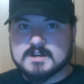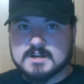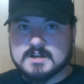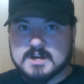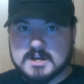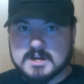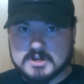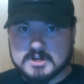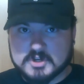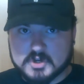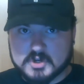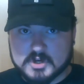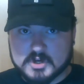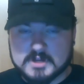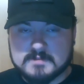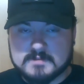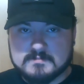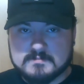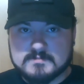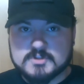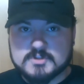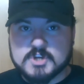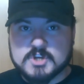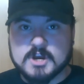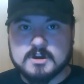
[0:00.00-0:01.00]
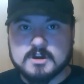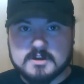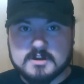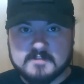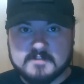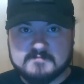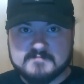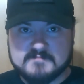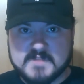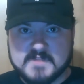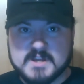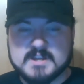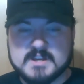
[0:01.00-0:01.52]
a good chunk
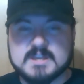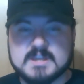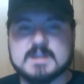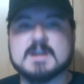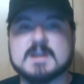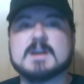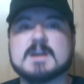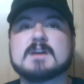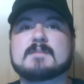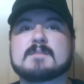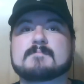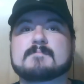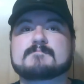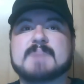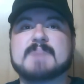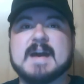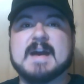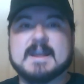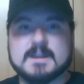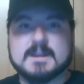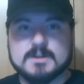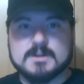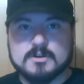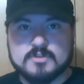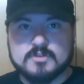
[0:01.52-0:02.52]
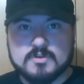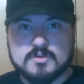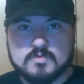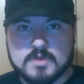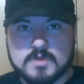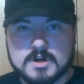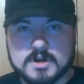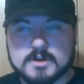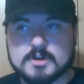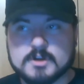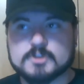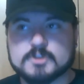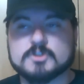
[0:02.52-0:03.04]
of money back into their
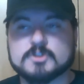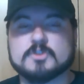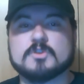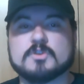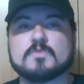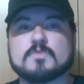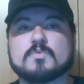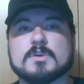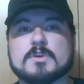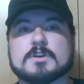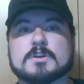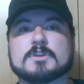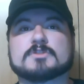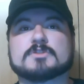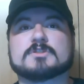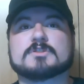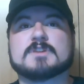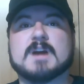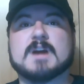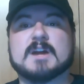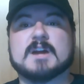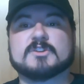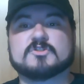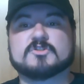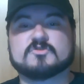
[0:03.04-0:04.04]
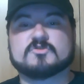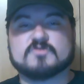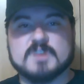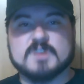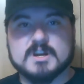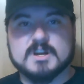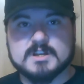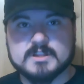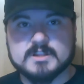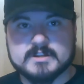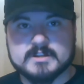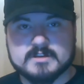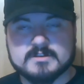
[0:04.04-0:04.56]
workers so their workers are not
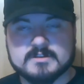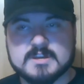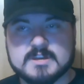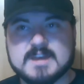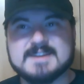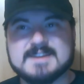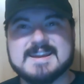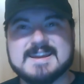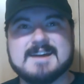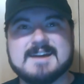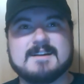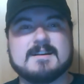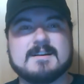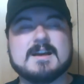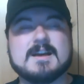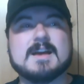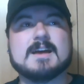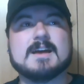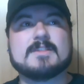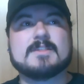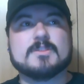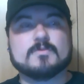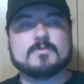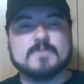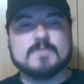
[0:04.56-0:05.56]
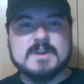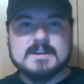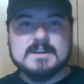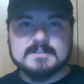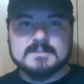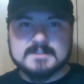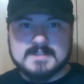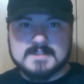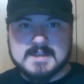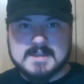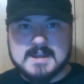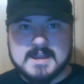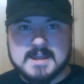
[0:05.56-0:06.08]
struggling. Okay, now the
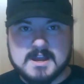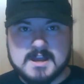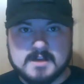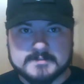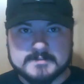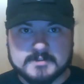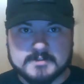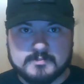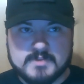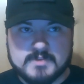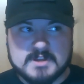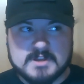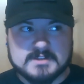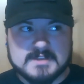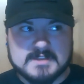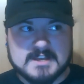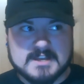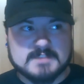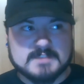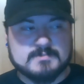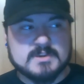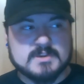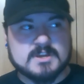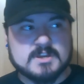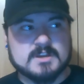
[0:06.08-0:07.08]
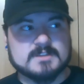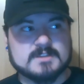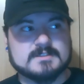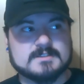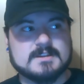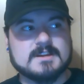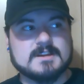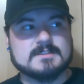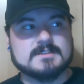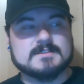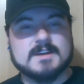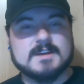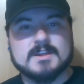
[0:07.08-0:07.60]
reason that I also pitched that is because
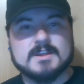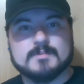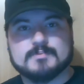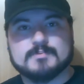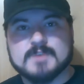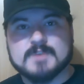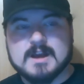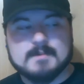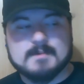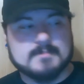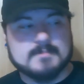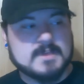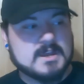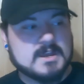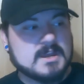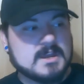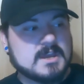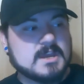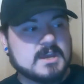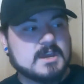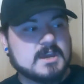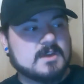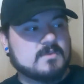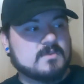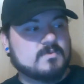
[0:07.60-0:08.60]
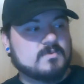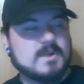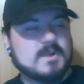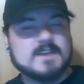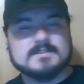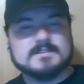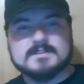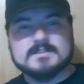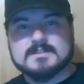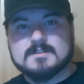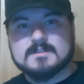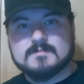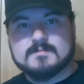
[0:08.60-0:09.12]
here's the other problem.
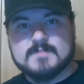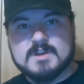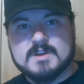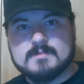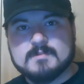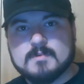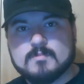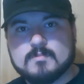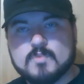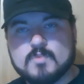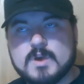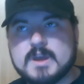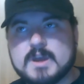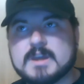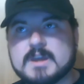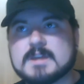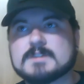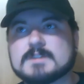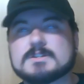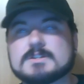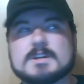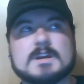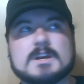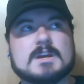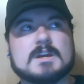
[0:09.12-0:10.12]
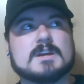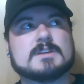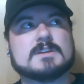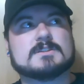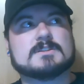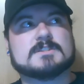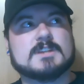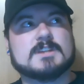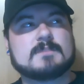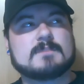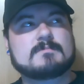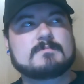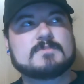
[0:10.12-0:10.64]
Raising the minimum wage,
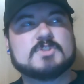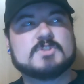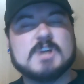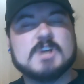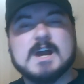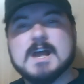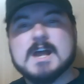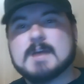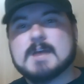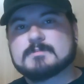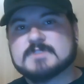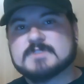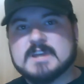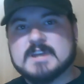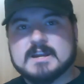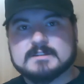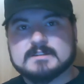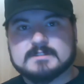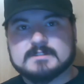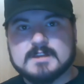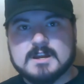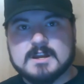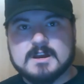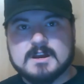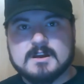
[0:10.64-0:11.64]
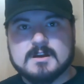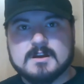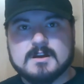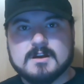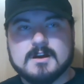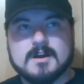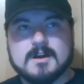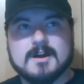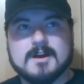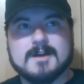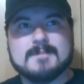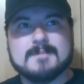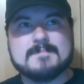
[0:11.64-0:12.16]
some jobs out there
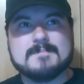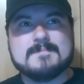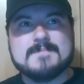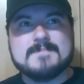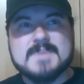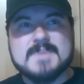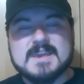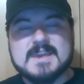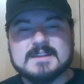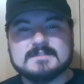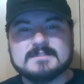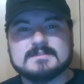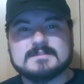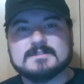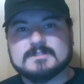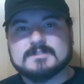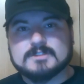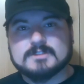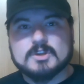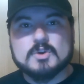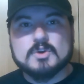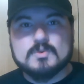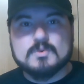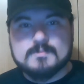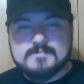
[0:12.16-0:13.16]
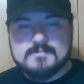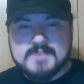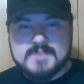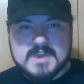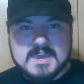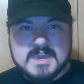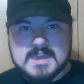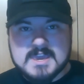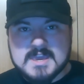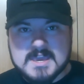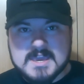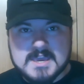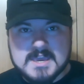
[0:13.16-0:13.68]
are meant to
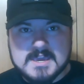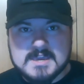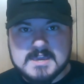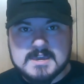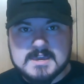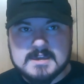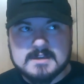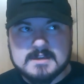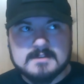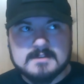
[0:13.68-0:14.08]
be